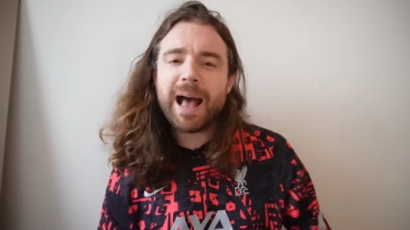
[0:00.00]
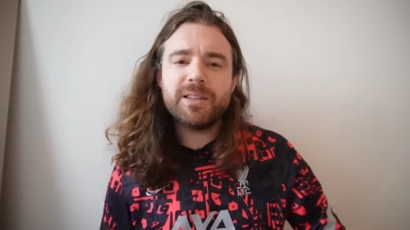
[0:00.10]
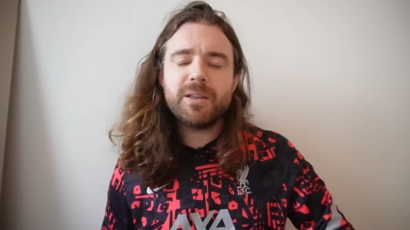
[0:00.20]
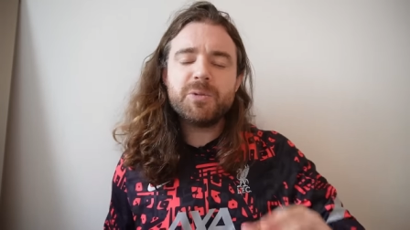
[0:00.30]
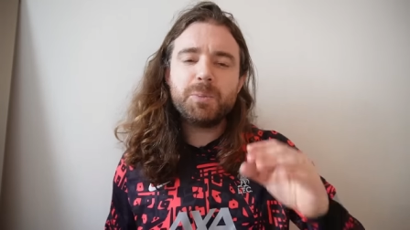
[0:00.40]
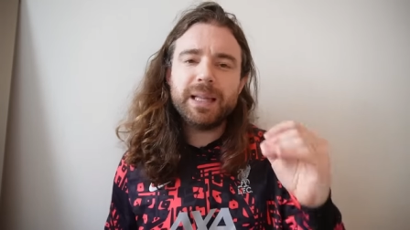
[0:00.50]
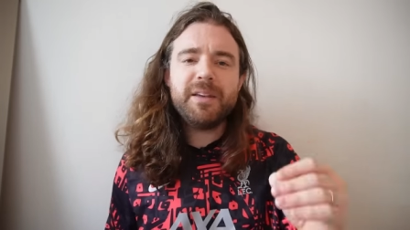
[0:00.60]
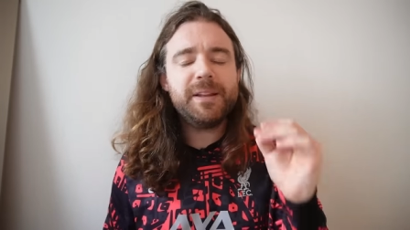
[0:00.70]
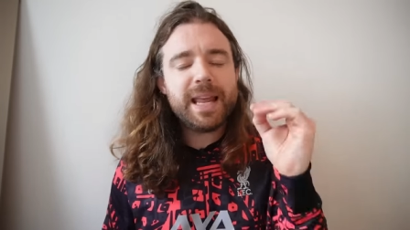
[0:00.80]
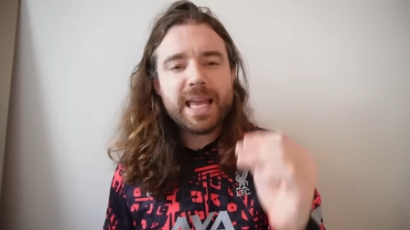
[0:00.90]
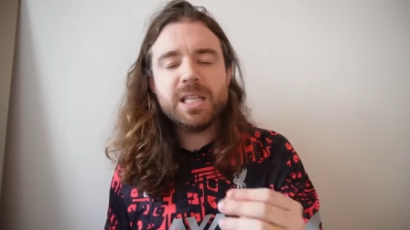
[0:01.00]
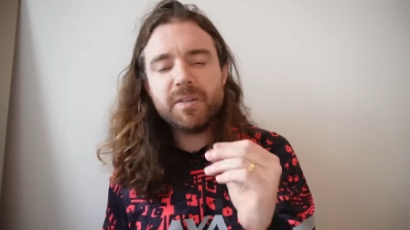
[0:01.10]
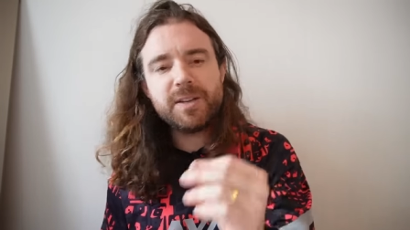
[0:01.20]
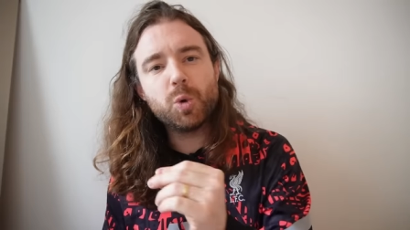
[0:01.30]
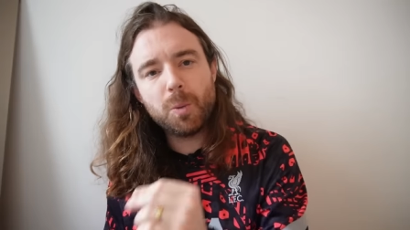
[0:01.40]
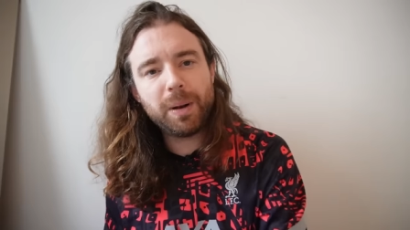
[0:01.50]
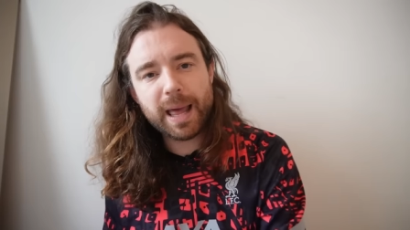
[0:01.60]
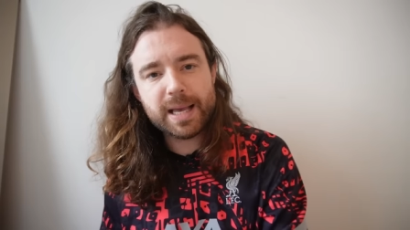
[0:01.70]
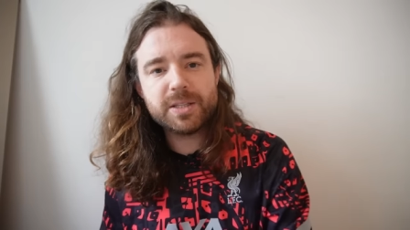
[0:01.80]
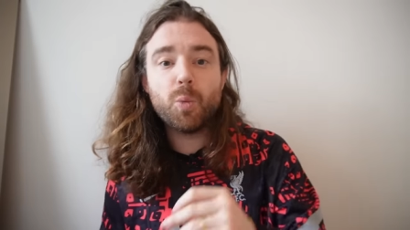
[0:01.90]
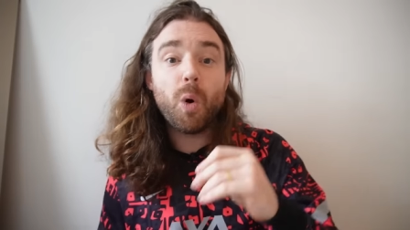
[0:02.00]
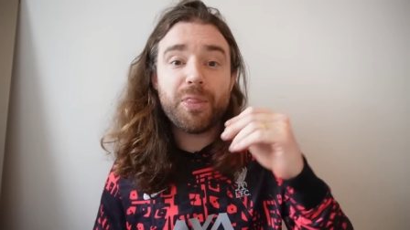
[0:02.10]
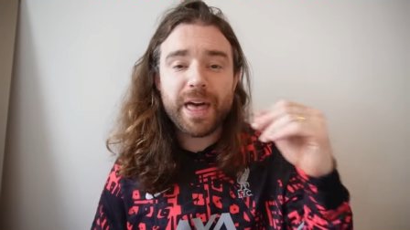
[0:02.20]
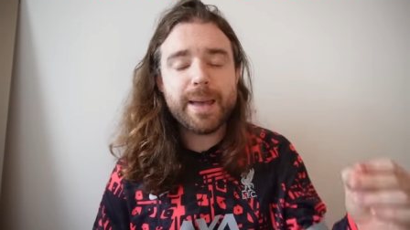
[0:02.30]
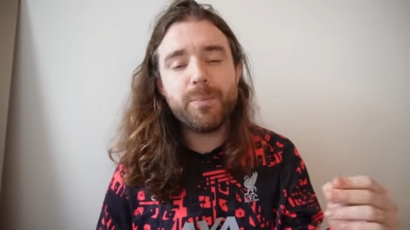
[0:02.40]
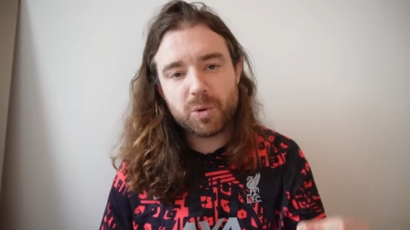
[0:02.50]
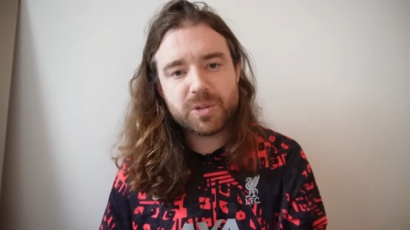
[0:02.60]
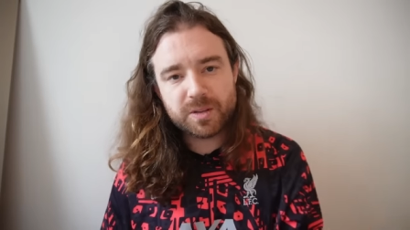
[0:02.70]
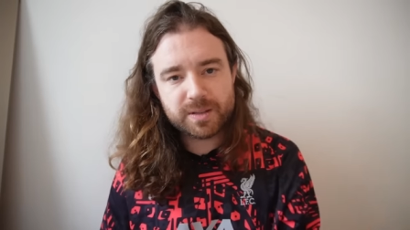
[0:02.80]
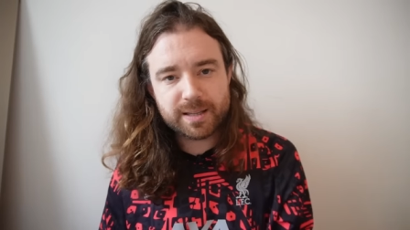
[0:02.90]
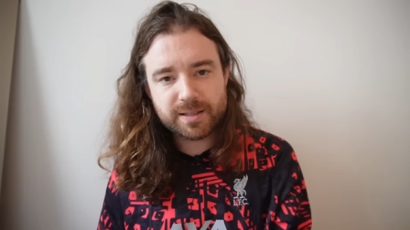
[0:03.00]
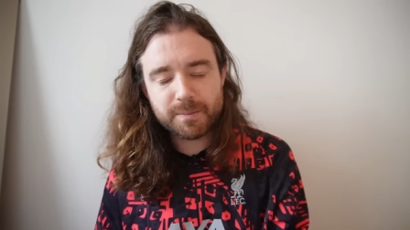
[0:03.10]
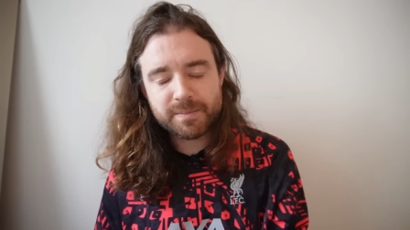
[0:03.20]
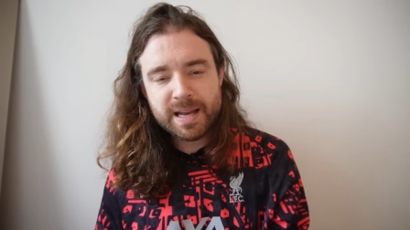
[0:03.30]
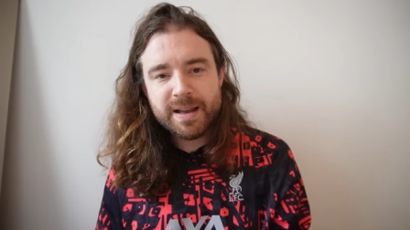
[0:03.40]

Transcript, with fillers: And there was belief in individual players, what they brought to the system.